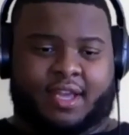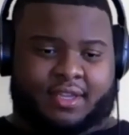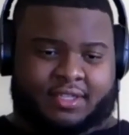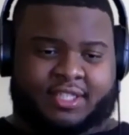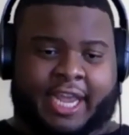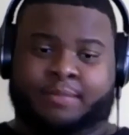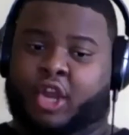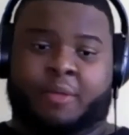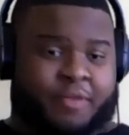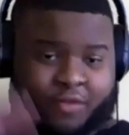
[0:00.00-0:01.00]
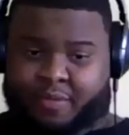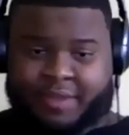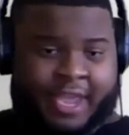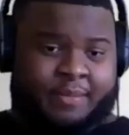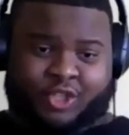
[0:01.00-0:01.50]
James Harden before he
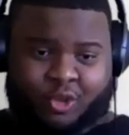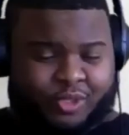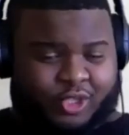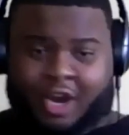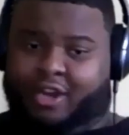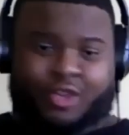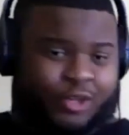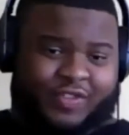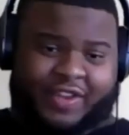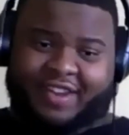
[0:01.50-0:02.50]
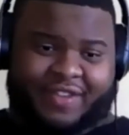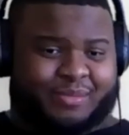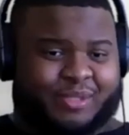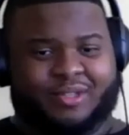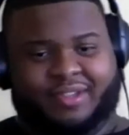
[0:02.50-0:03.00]
became a superstar. Huge fan of him
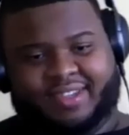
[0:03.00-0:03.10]
too.